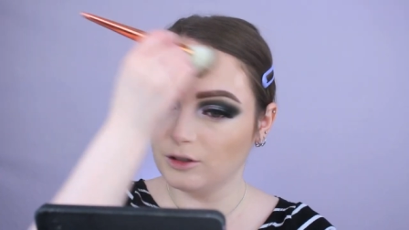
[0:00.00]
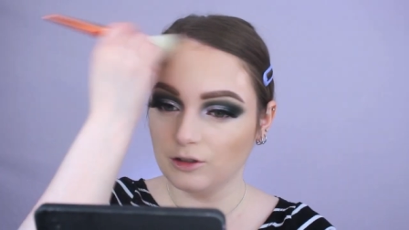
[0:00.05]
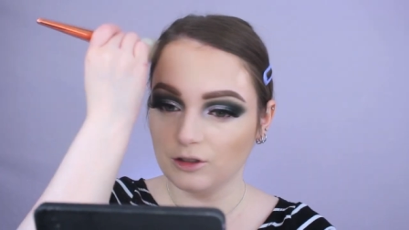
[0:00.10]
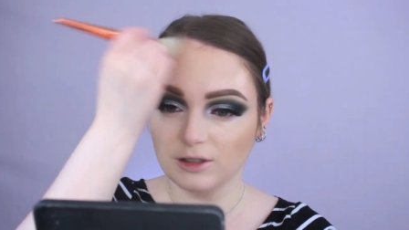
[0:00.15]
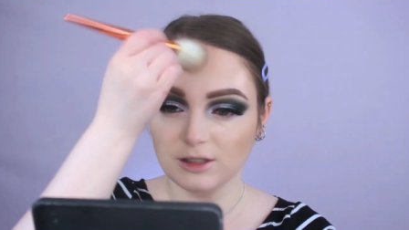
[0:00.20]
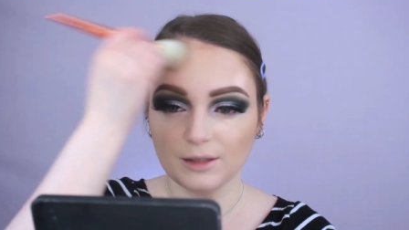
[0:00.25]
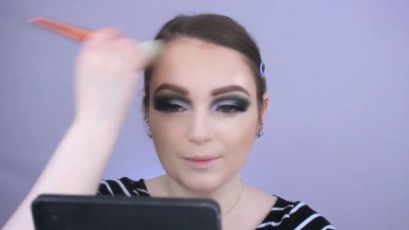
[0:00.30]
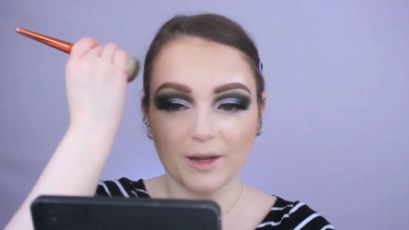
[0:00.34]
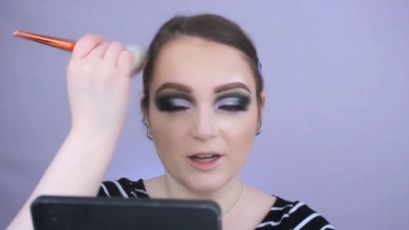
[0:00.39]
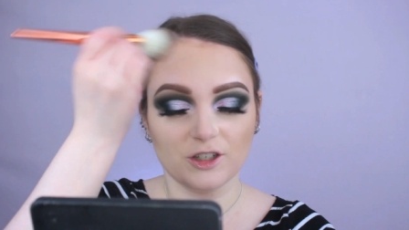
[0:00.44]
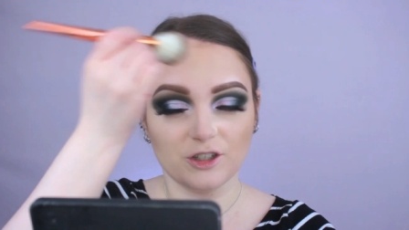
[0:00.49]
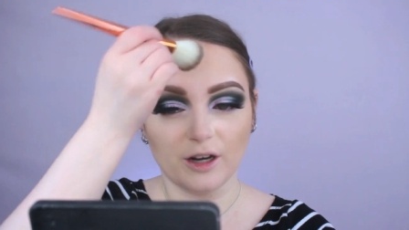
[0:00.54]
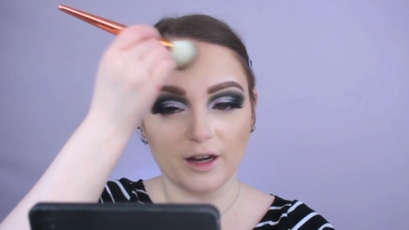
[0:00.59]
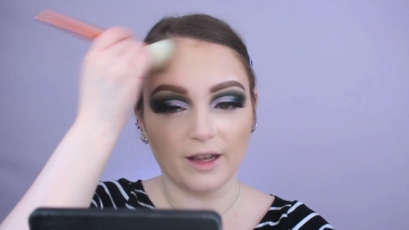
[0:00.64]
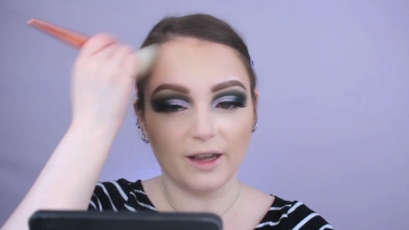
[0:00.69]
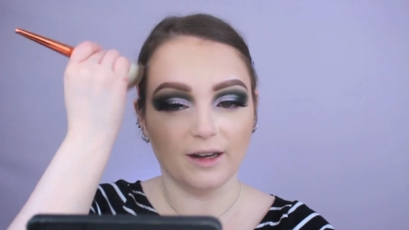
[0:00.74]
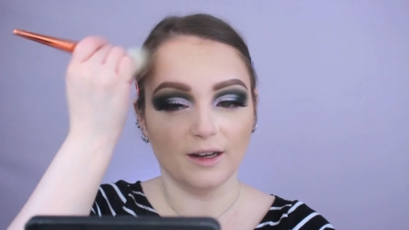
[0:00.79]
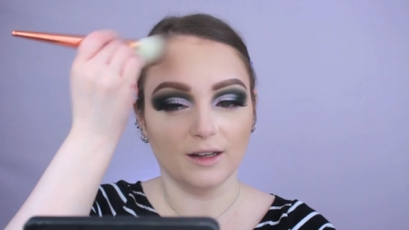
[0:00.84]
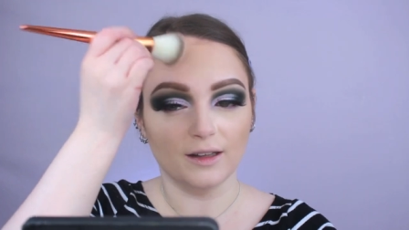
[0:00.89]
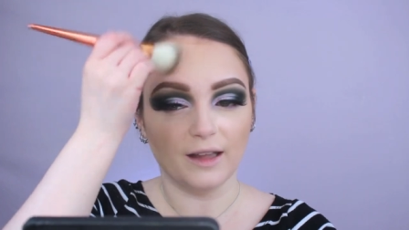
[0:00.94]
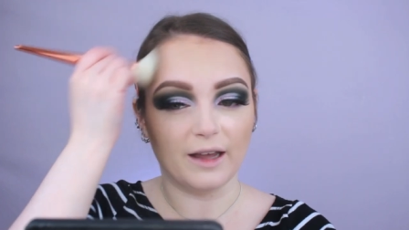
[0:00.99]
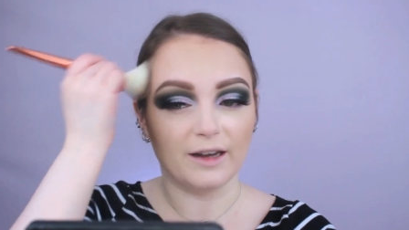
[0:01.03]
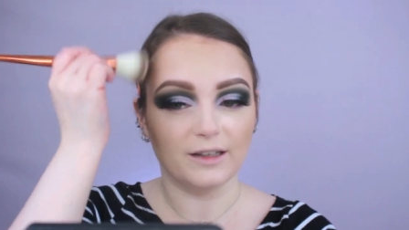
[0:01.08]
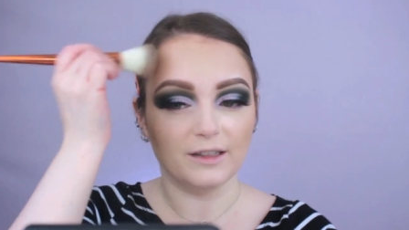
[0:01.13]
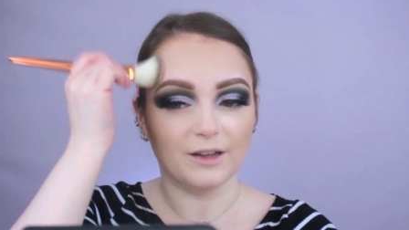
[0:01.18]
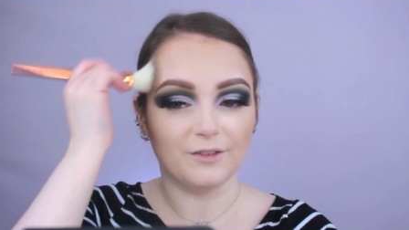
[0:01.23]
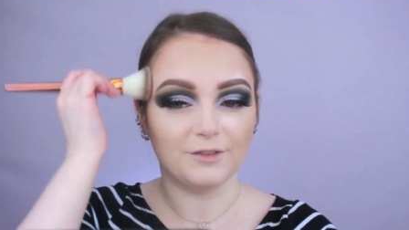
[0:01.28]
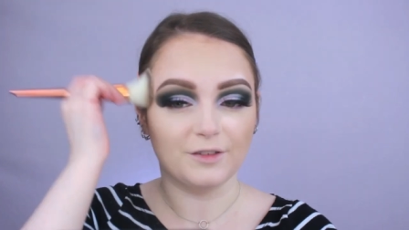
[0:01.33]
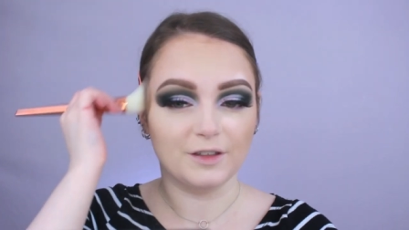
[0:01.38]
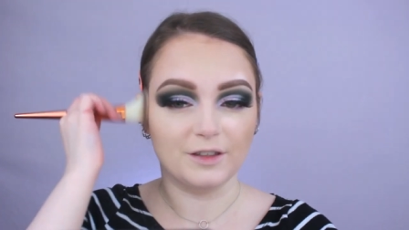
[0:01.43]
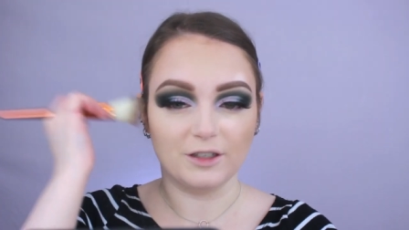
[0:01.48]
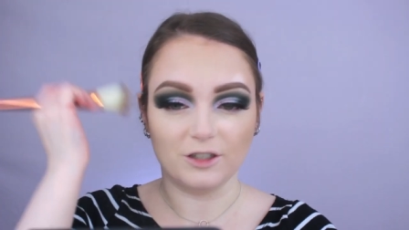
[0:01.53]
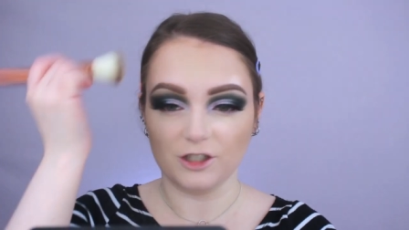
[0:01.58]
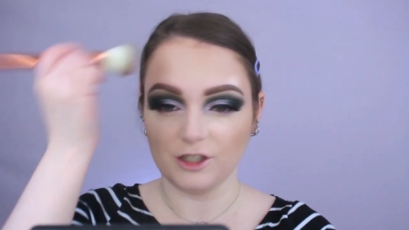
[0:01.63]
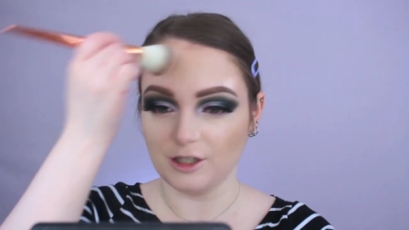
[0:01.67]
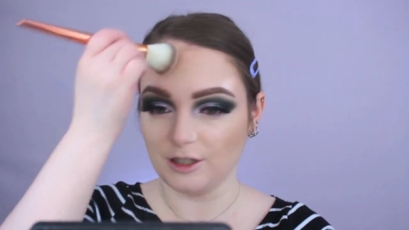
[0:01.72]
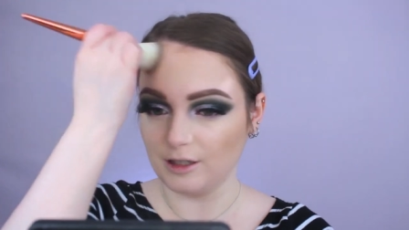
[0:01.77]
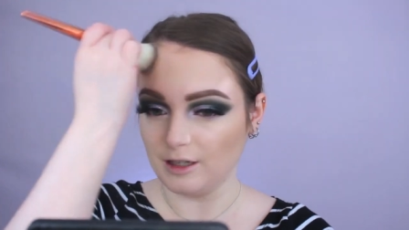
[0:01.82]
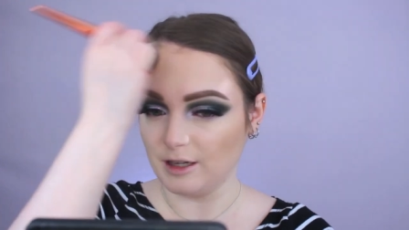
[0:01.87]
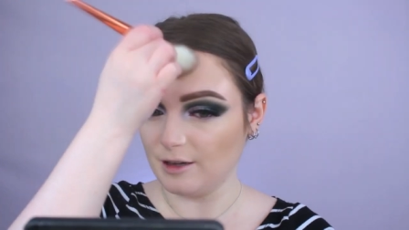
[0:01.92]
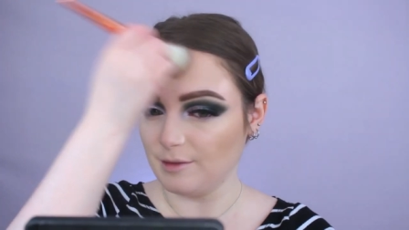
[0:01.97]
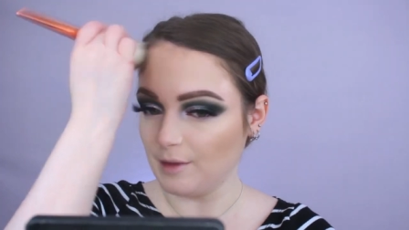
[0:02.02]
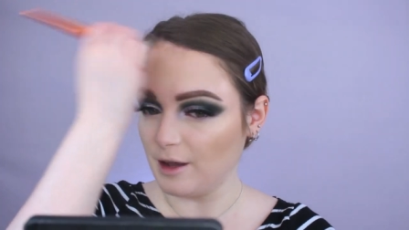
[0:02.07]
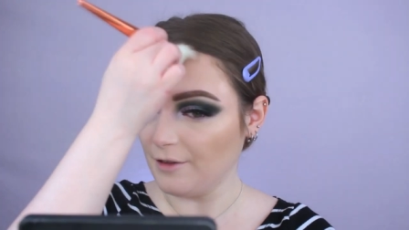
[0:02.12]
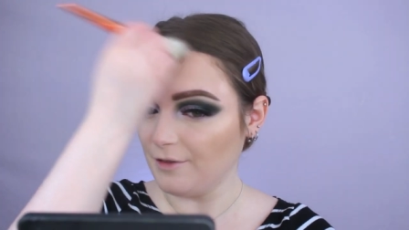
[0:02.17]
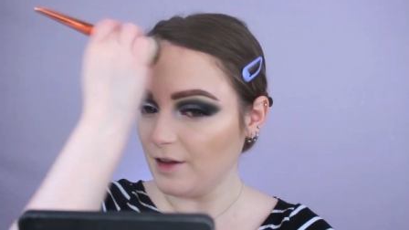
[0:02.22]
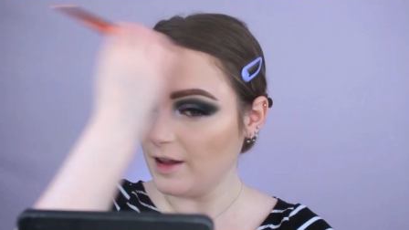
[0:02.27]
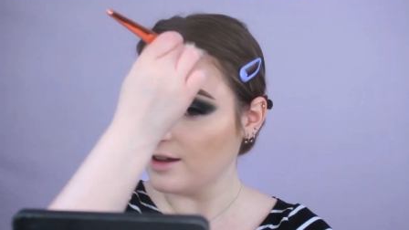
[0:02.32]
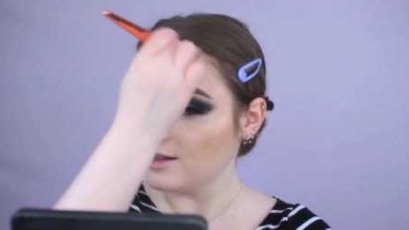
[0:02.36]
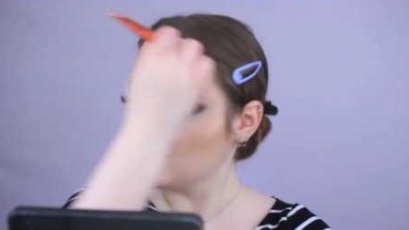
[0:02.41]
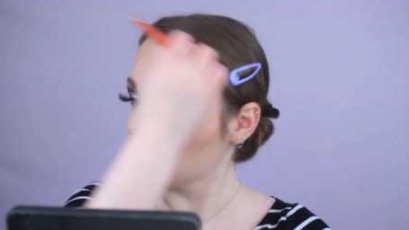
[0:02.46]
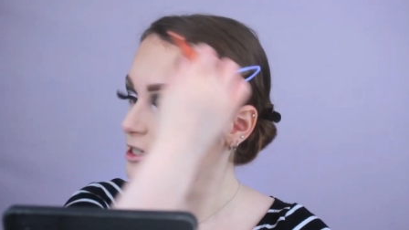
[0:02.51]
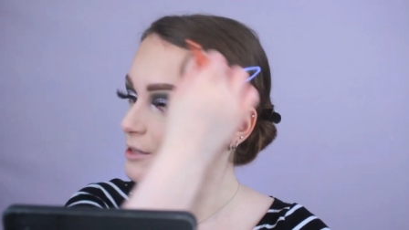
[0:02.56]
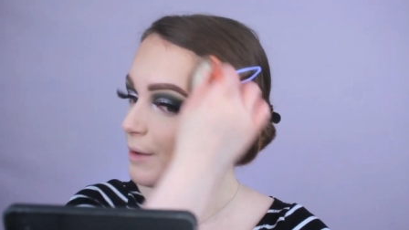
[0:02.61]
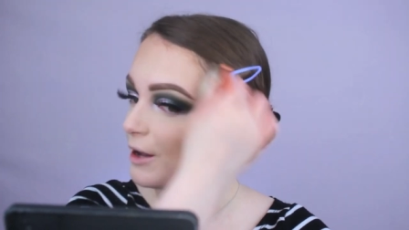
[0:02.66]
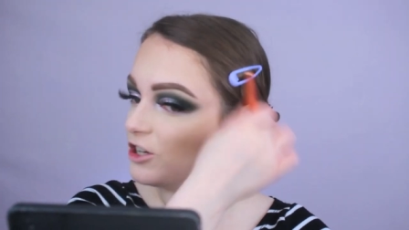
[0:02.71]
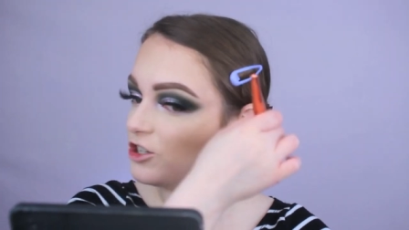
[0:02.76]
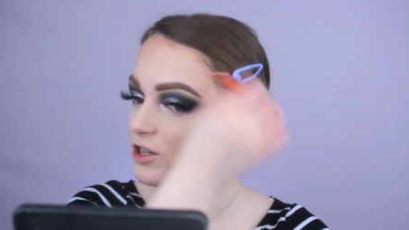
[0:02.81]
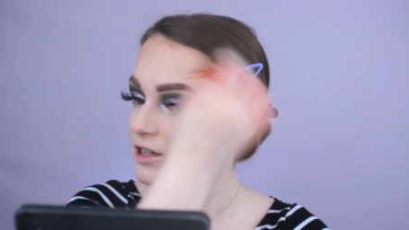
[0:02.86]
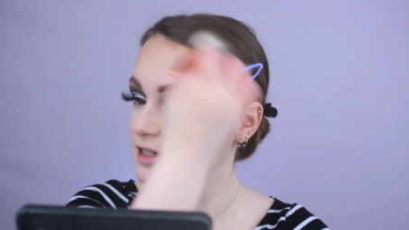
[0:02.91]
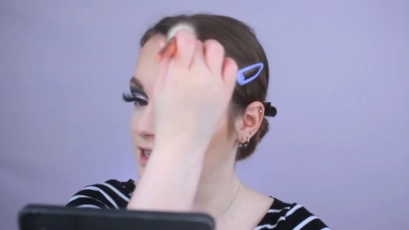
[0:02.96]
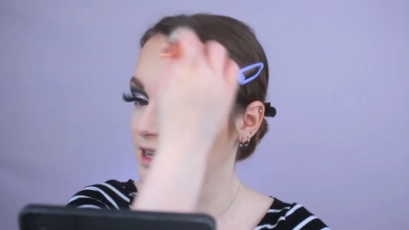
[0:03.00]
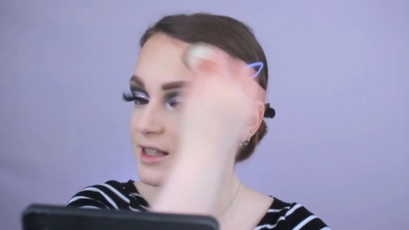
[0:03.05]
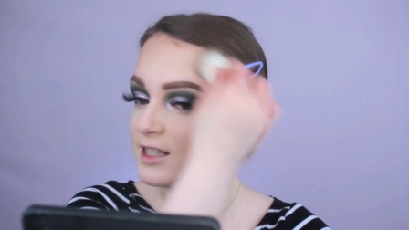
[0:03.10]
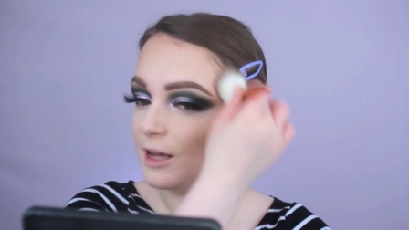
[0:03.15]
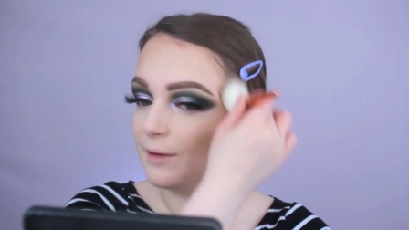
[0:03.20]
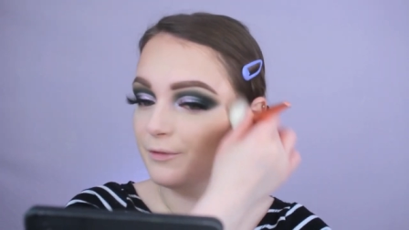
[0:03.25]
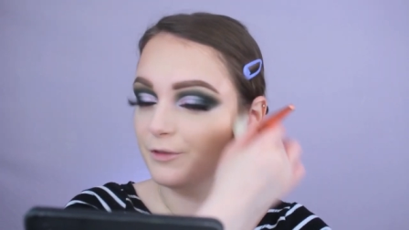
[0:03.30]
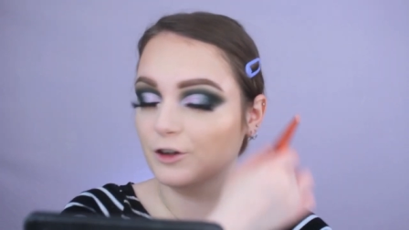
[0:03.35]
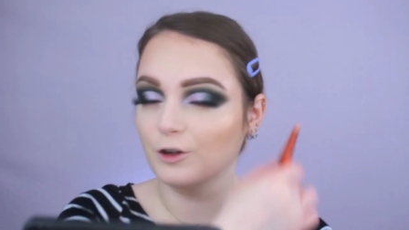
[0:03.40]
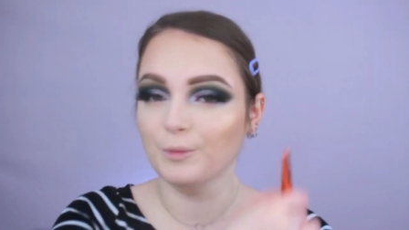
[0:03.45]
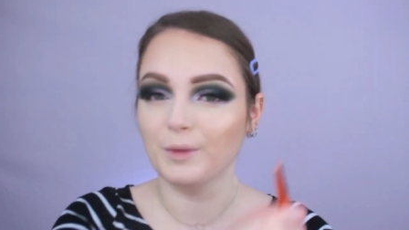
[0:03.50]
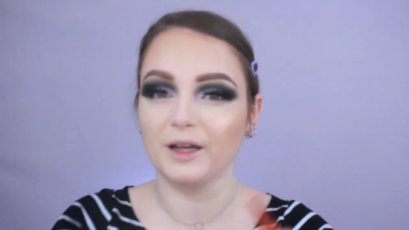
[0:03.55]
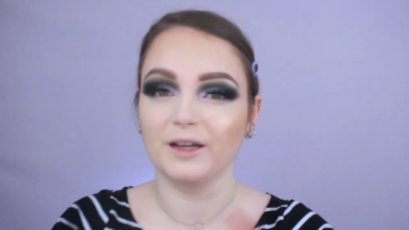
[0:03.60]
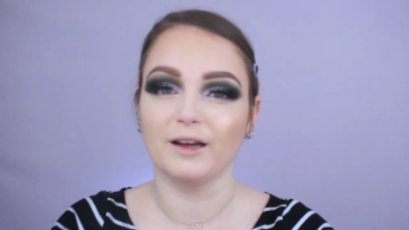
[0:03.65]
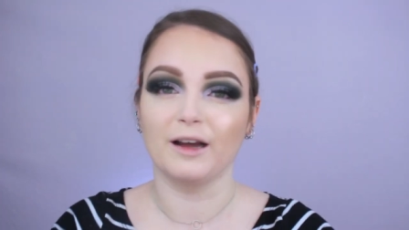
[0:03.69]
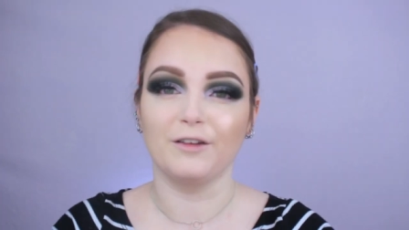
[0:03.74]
just to make sure I get a lot of definition in my face, especially since I'm filming.